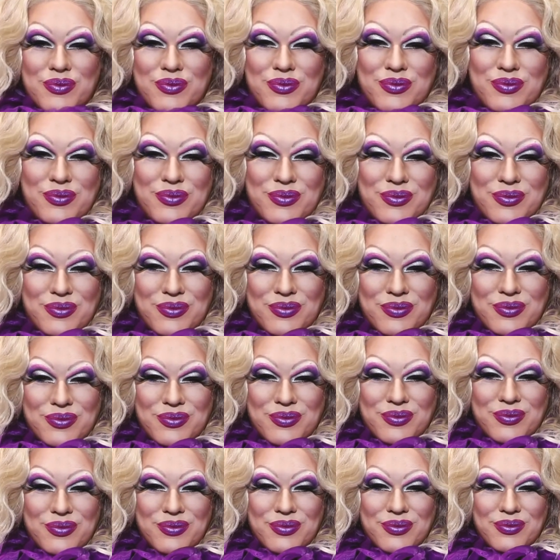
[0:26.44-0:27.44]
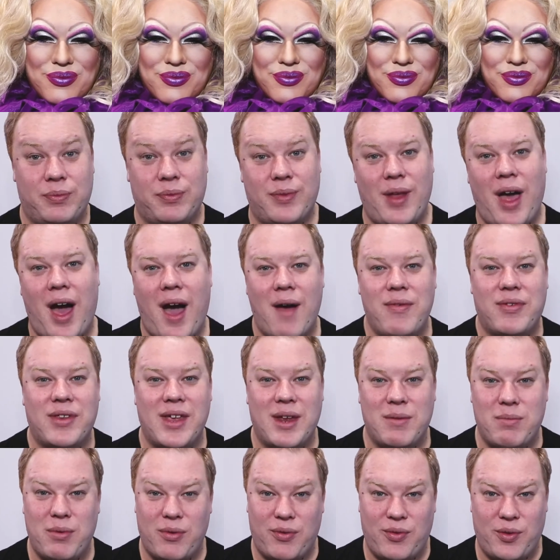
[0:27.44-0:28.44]
to this. I've
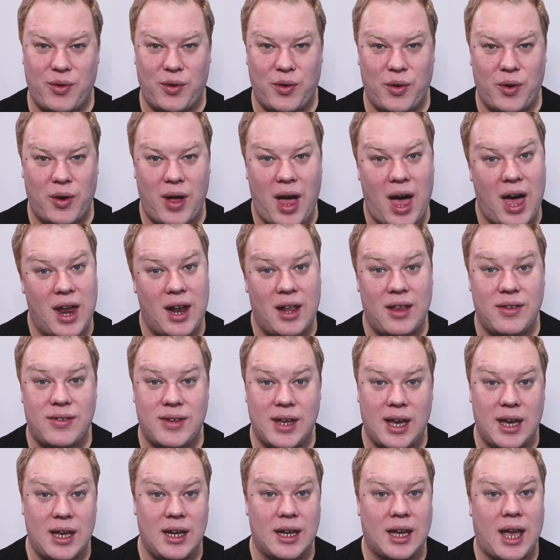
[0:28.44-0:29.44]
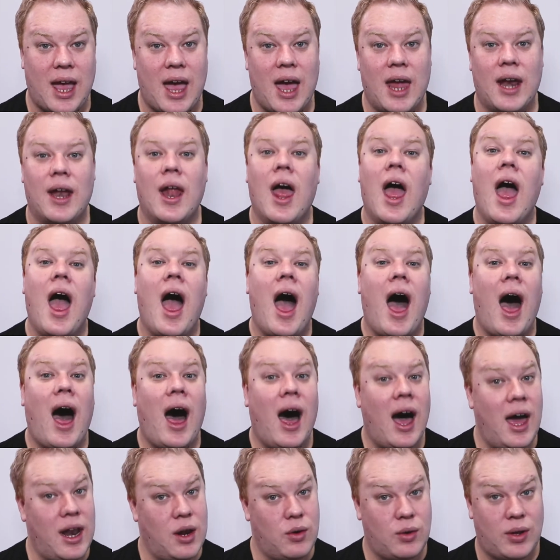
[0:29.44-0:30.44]
said before, and I'll say it again,
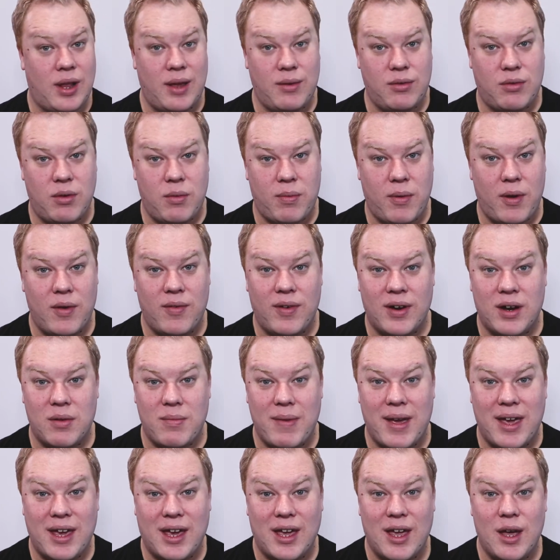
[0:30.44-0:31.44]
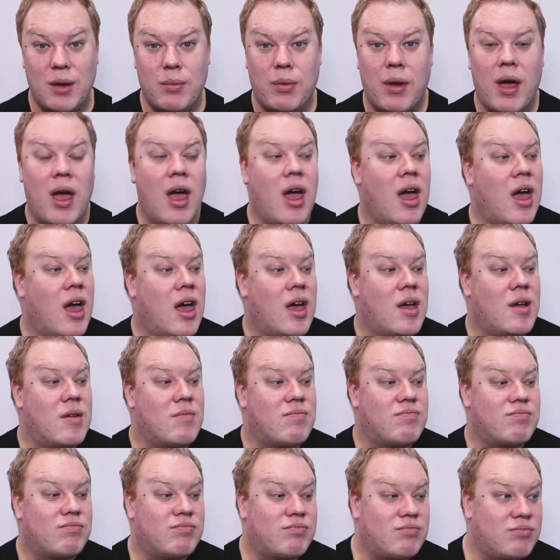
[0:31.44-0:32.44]
I don't claim to be perfect at makeup.
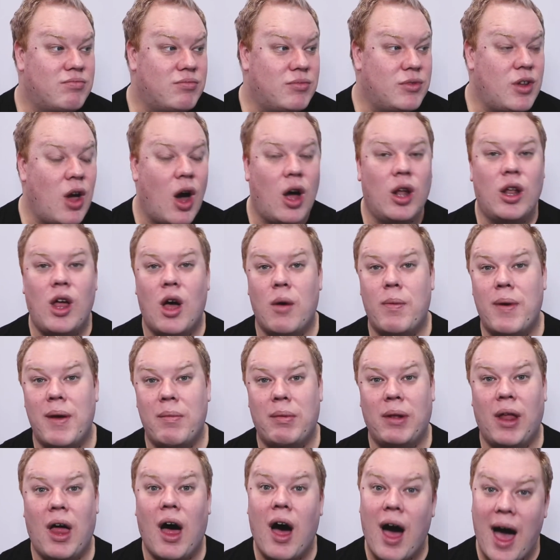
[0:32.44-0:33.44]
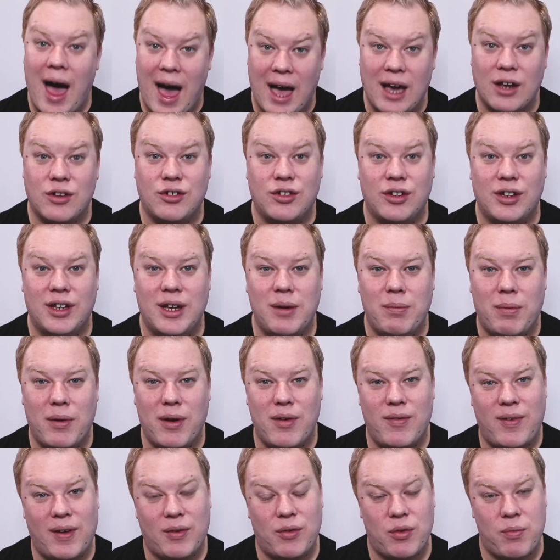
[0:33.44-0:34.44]
Not a lot of people are actually
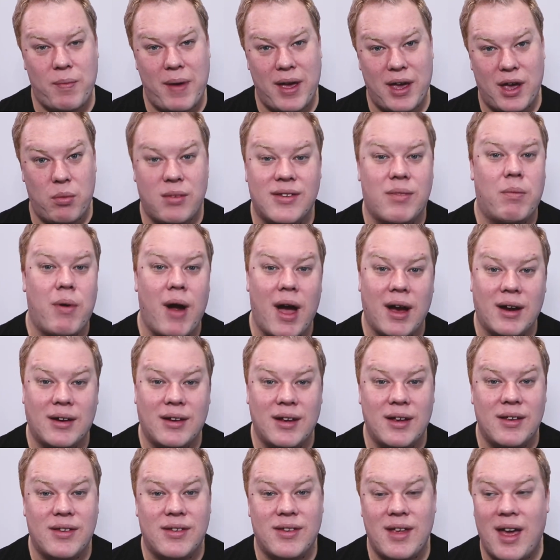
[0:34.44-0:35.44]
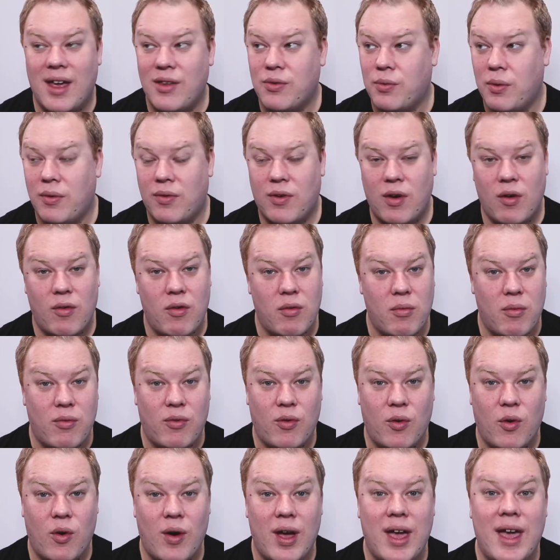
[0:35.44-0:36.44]
perfect with makeup. Practice, as we've covered
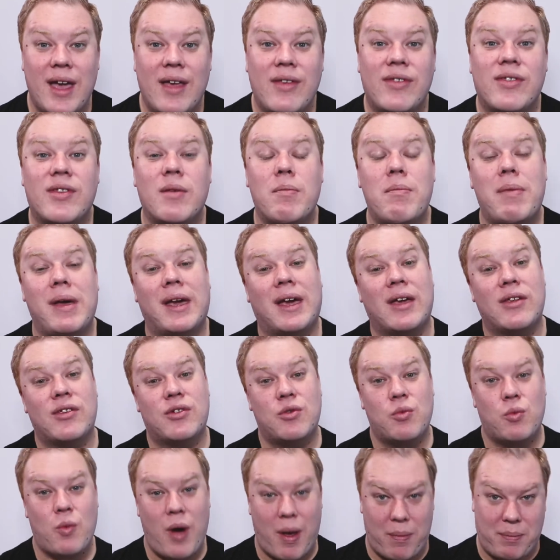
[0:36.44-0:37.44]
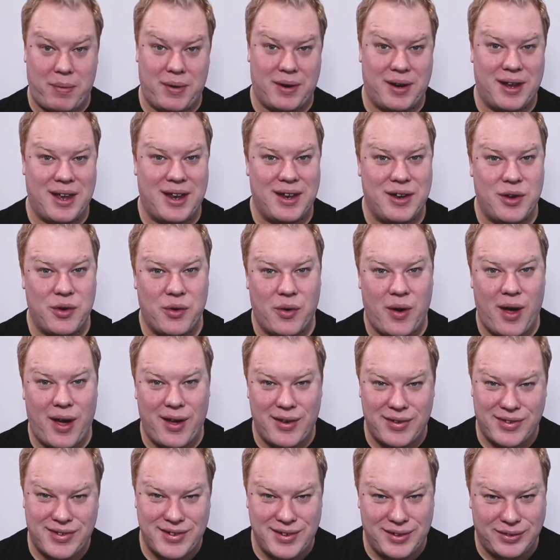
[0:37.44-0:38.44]
before, is the biggest weapon in your
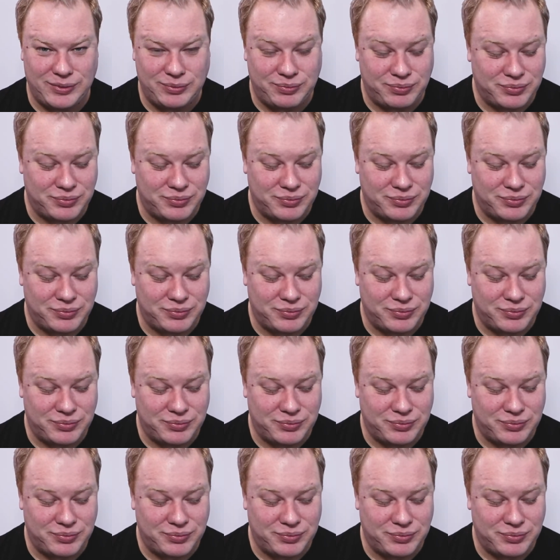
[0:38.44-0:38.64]
arsenal.